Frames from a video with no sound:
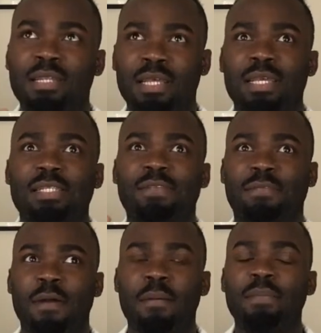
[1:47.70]
these
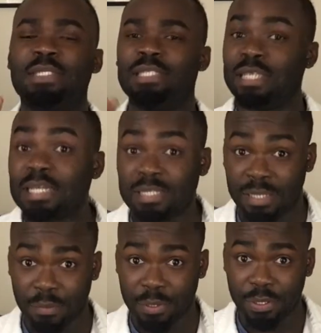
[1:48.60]
from
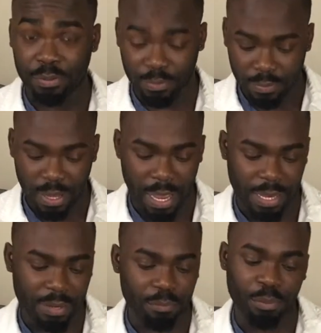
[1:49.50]
DSW
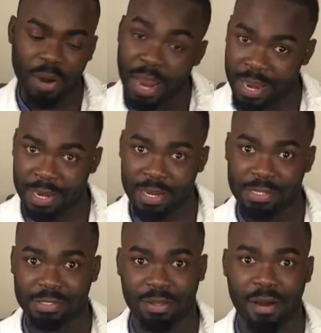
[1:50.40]
and the brand
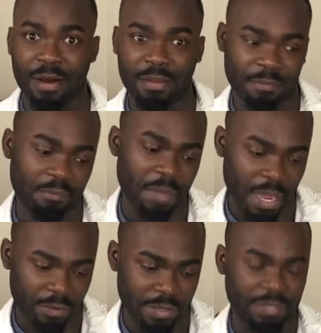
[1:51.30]
is called
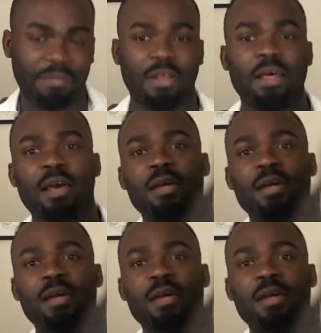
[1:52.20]
Margaritaville.